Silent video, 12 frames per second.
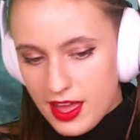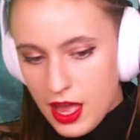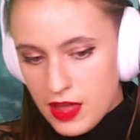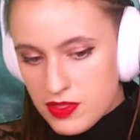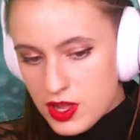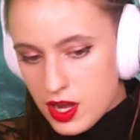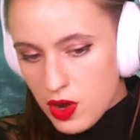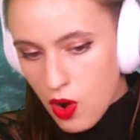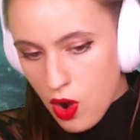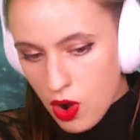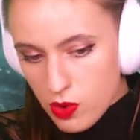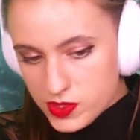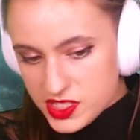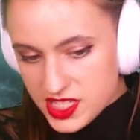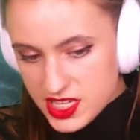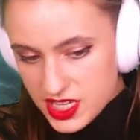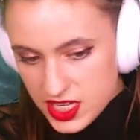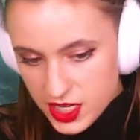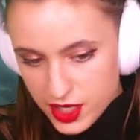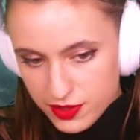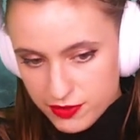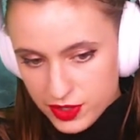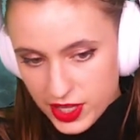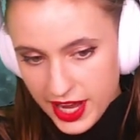And then it all was here
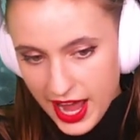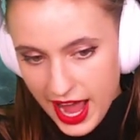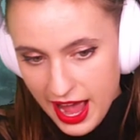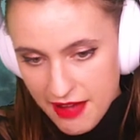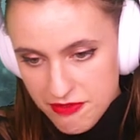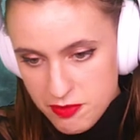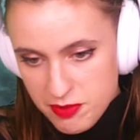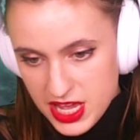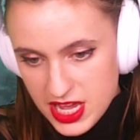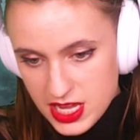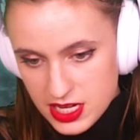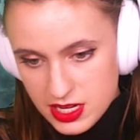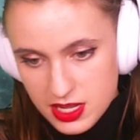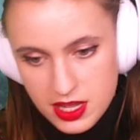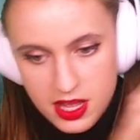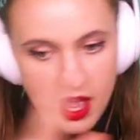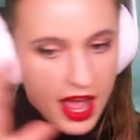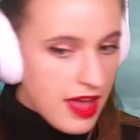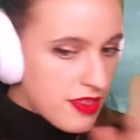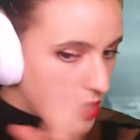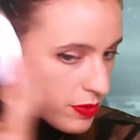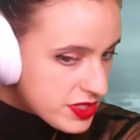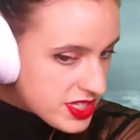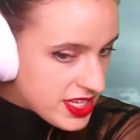for like half a beat and then it
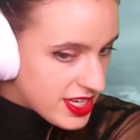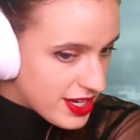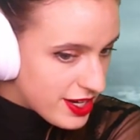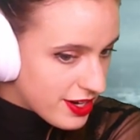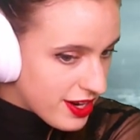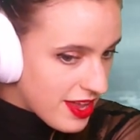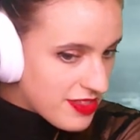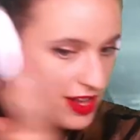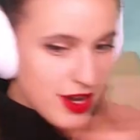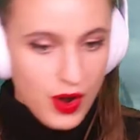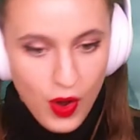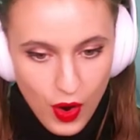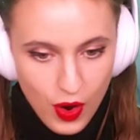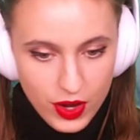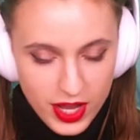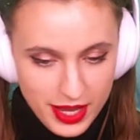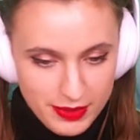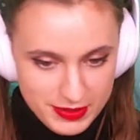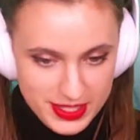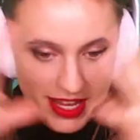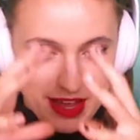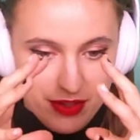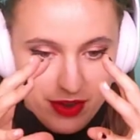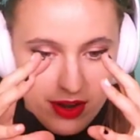was here and then it all came
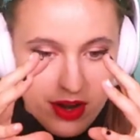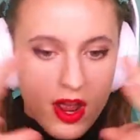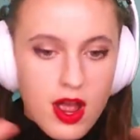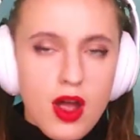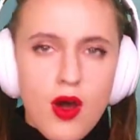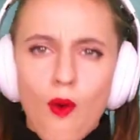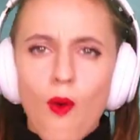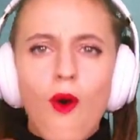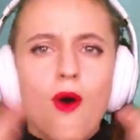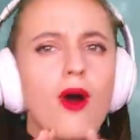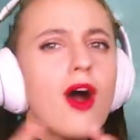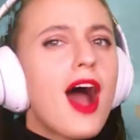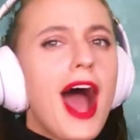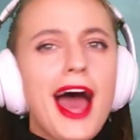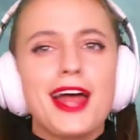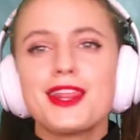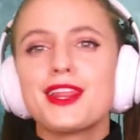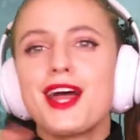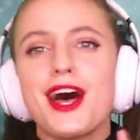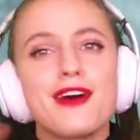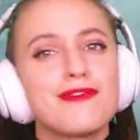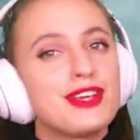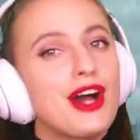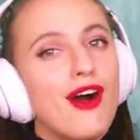together. Oh, I
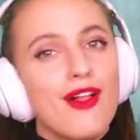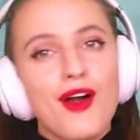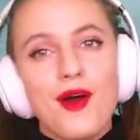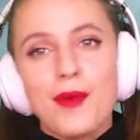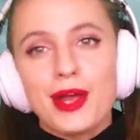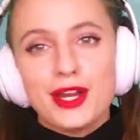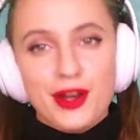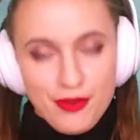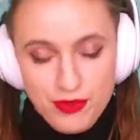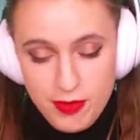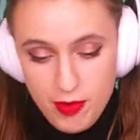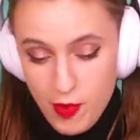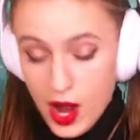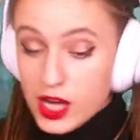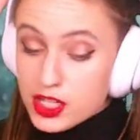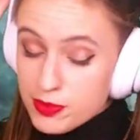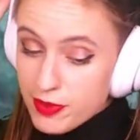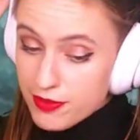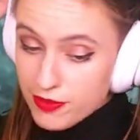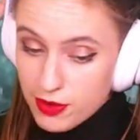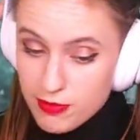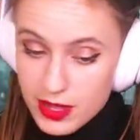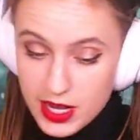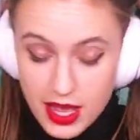love, y'all already know, if you've been watching me for a
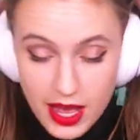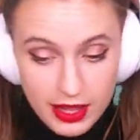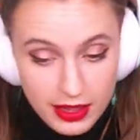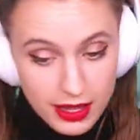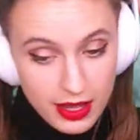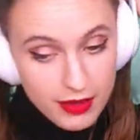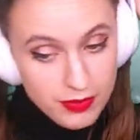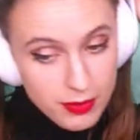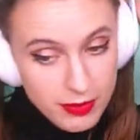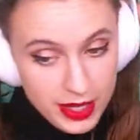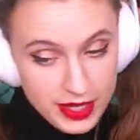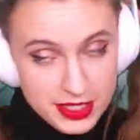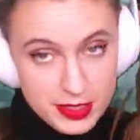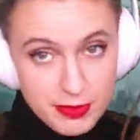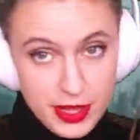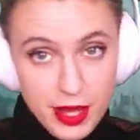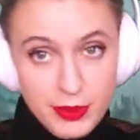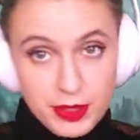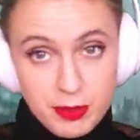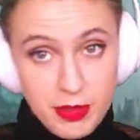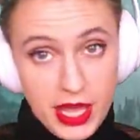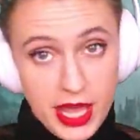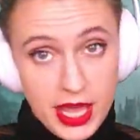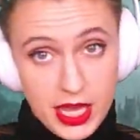minute, I love when bands play with the
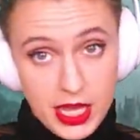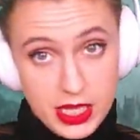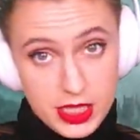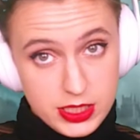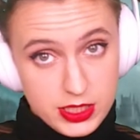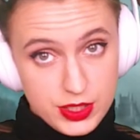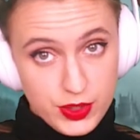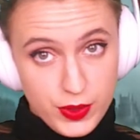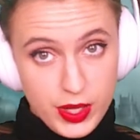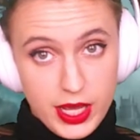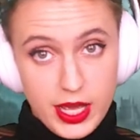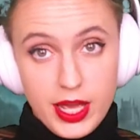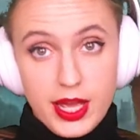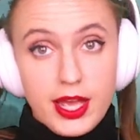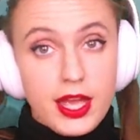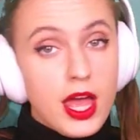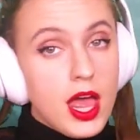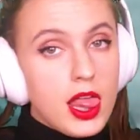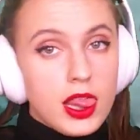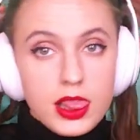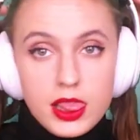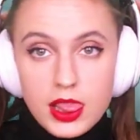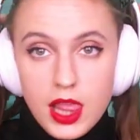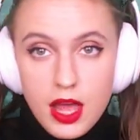pans, okay?
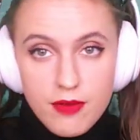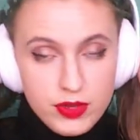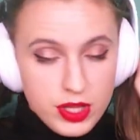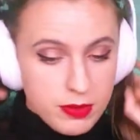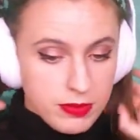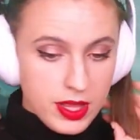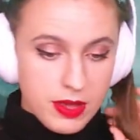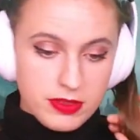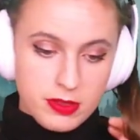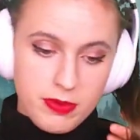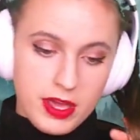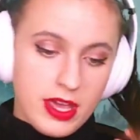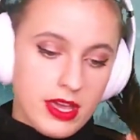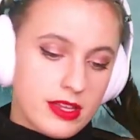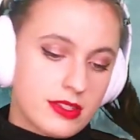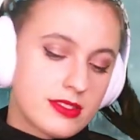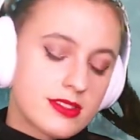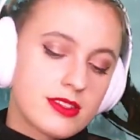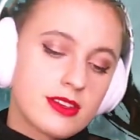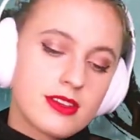Love when they play with the pans.